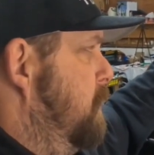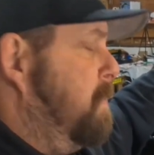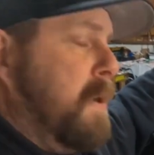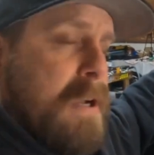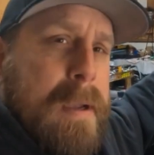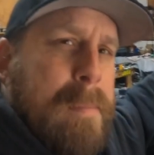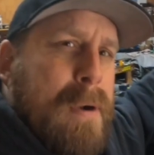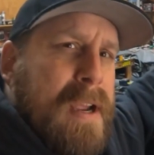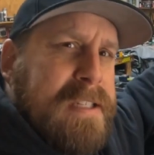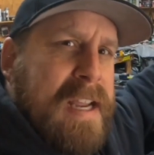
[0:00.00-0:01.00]
you put
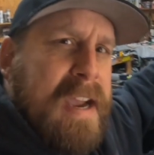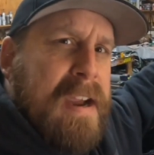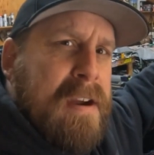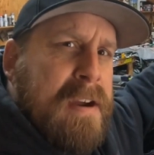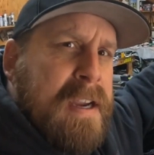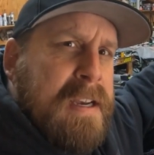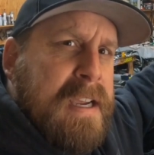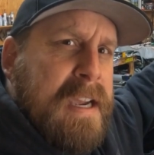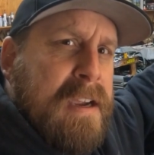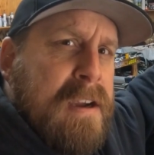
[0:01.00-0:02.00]
compressed air into
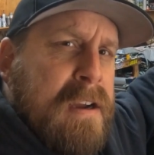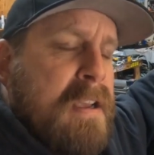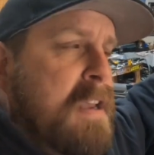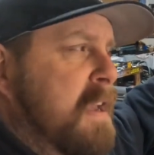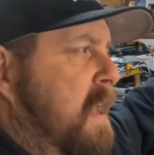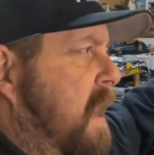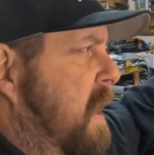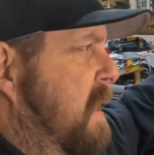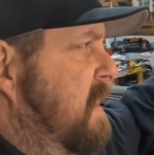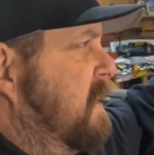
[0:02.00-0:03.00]
here.
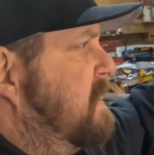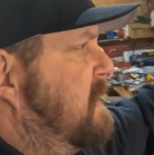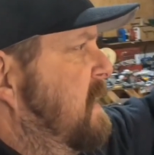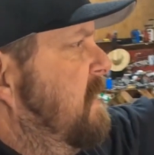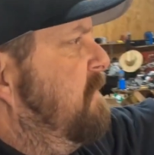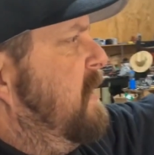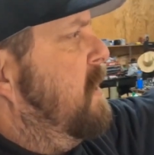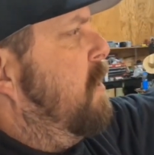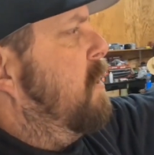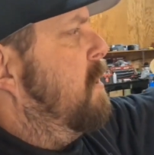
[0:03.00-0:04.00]
The
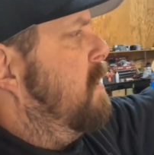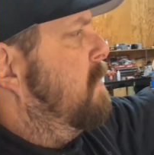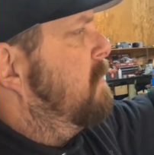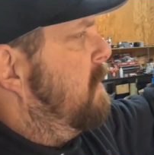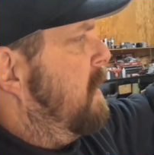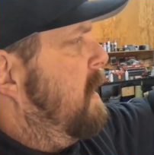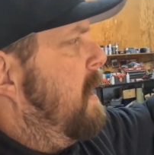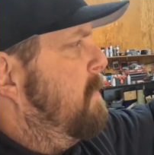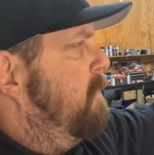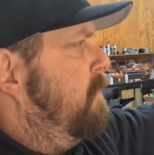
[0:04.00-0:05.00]
CVR,
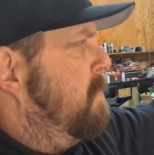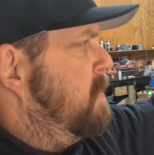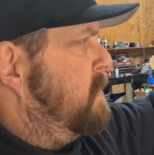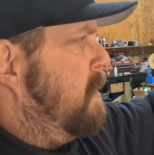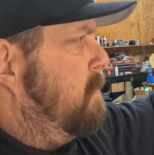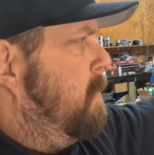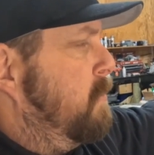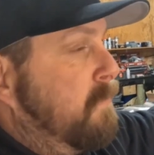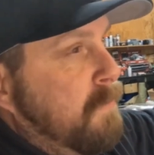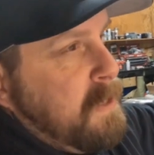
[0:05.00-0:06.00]
High Performance
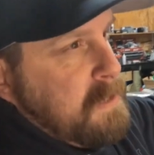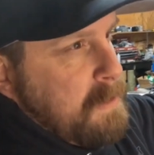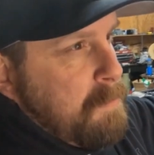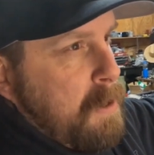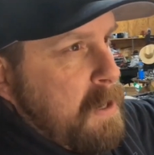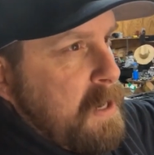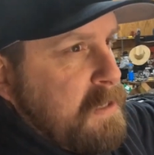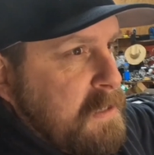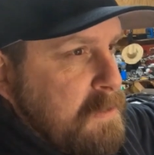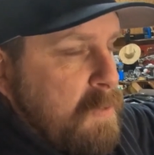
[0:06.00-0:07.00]
Automotive Racing
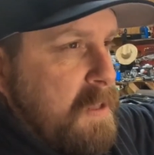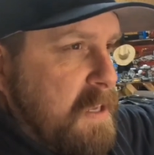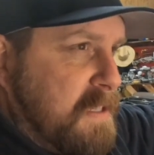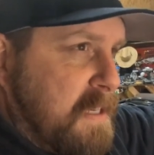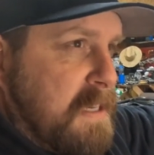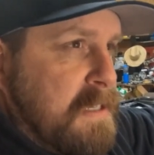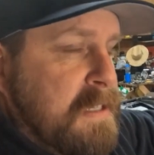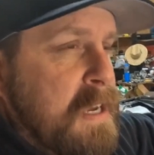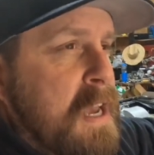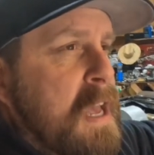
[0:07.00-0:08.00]
Products, is what this
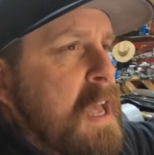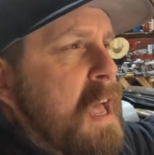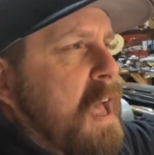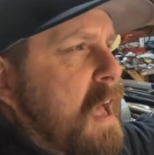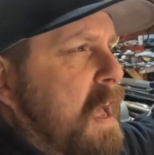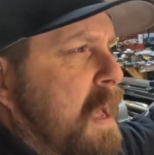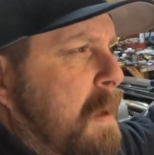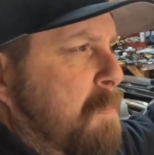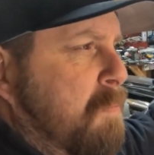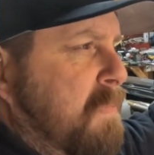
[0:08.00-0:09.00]
is.
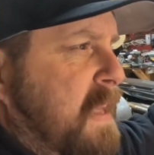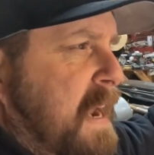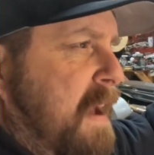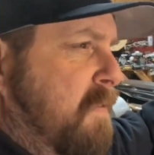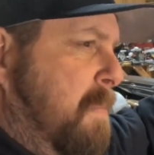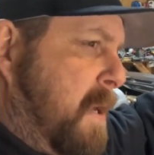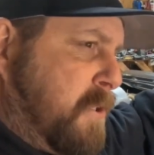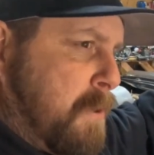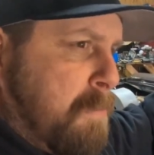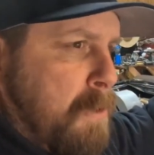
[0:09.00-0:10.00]
They have a
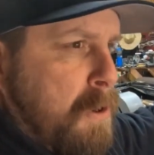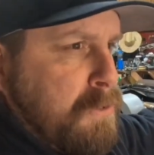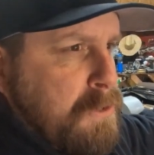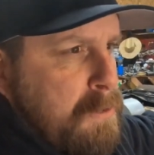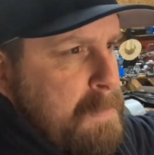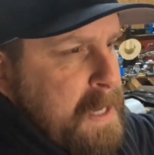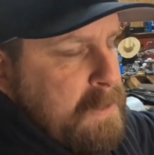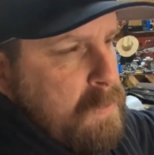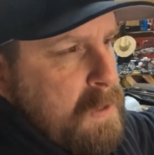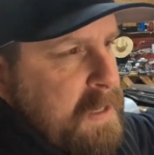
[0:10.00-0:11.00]
bunch of them. Moroso
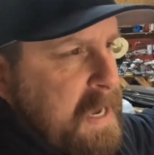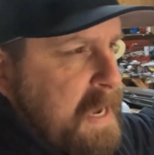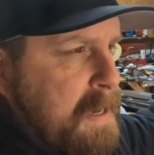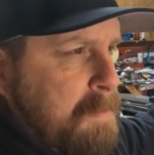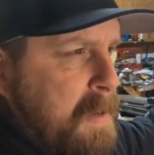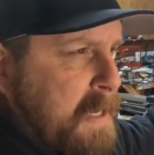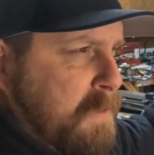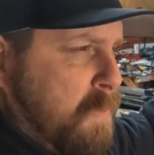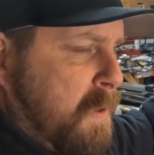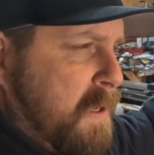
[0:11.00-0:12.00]
makes one, Canton
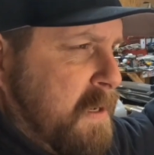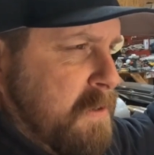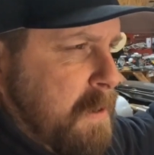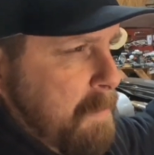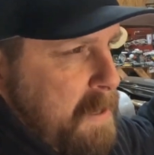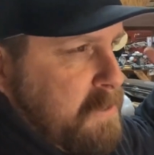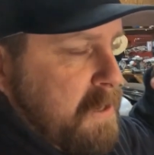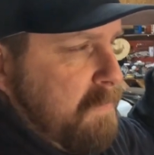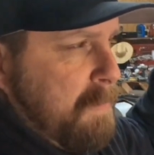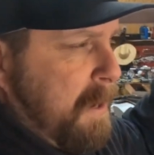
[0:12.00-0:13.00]
makes one. There's a bunch
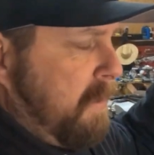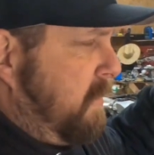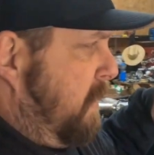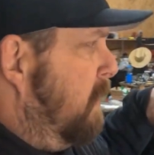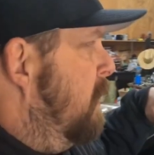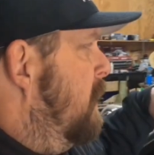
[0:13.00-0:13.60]
of them out there.